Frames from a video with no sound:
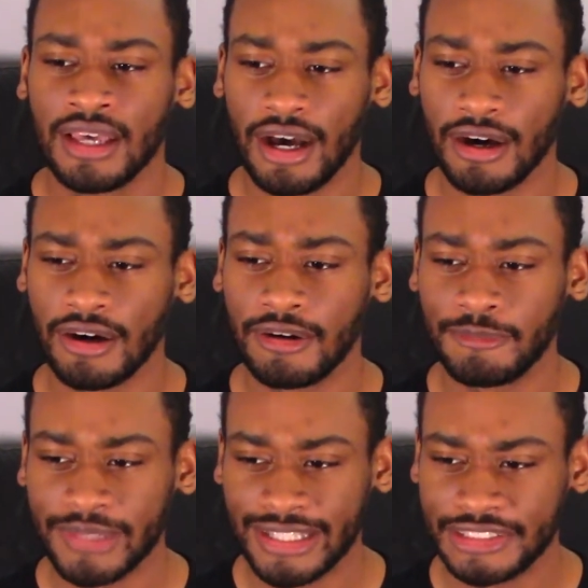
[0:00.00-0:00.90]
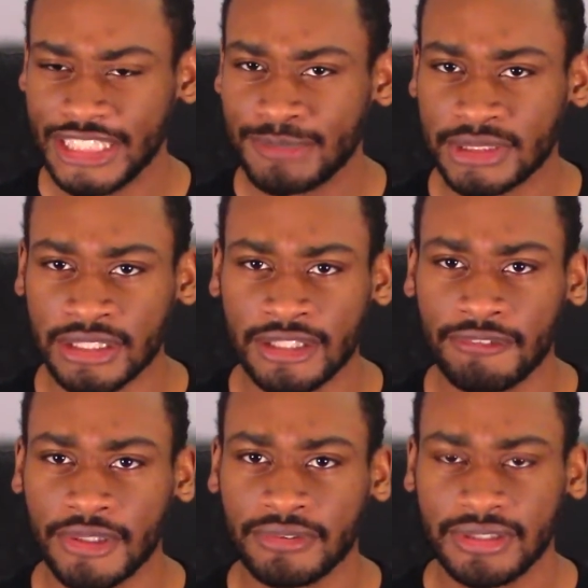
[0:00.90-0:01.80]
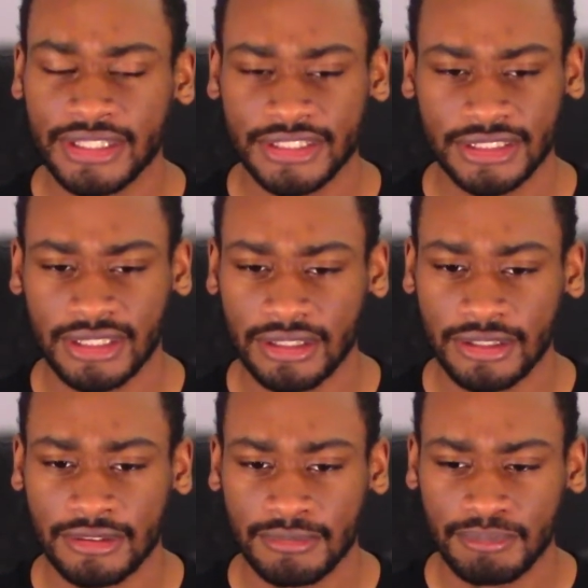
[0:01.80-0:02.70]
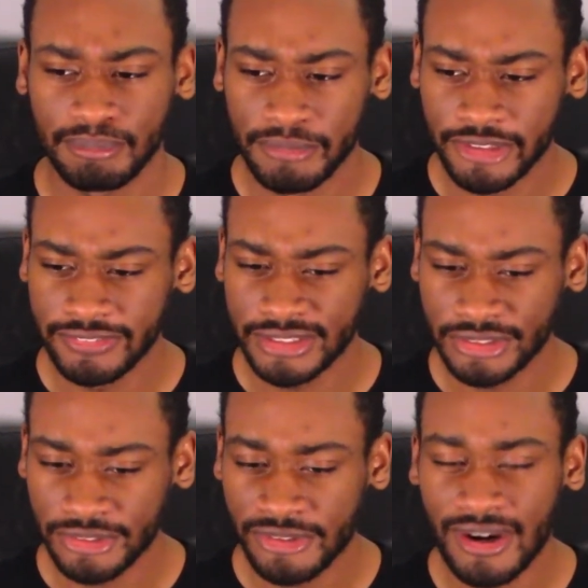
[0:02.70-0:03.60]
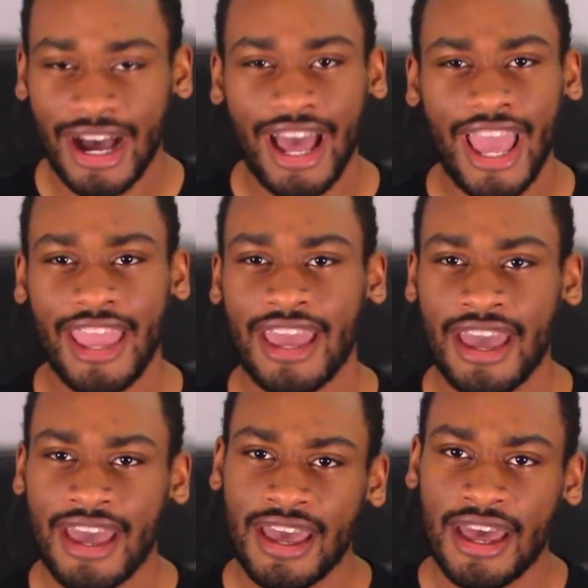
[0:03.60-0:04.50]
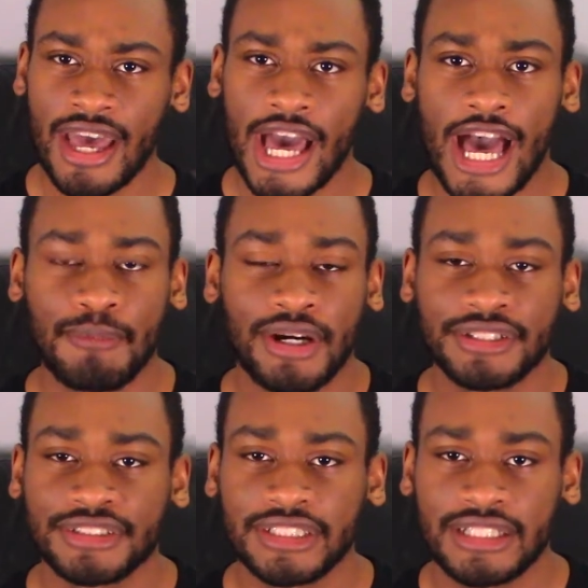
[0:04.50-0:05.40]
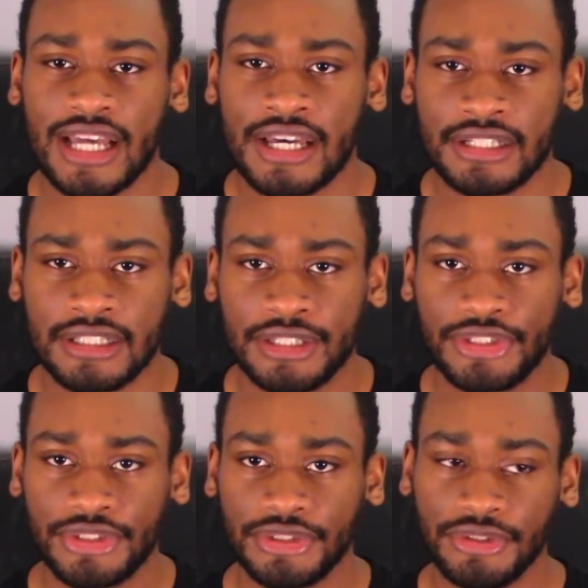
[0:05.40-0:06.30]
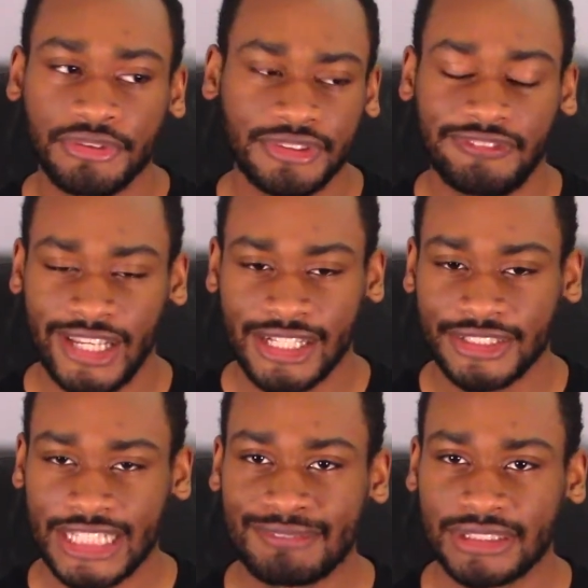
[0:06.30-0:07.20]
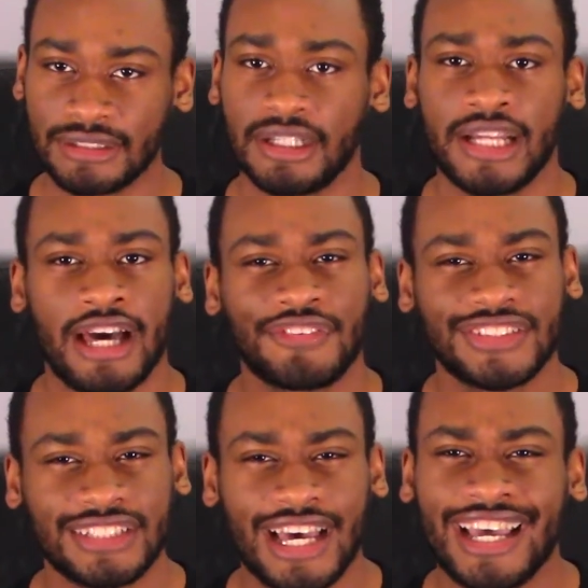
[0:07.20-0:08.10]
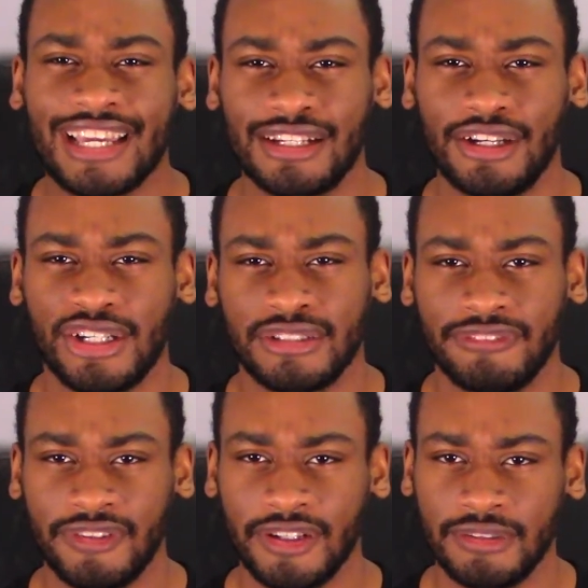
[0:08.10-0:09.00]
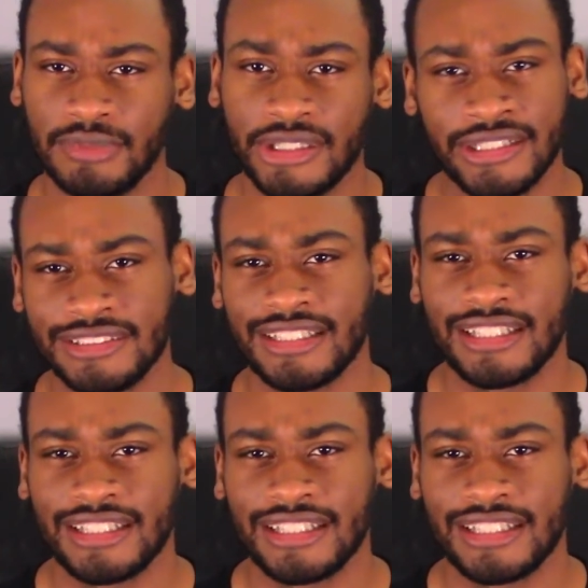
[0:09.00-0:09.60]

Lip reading: And James Gunn wrote this movie too. I'm honestly not a huge fan of James Gunn outside of Guardians of the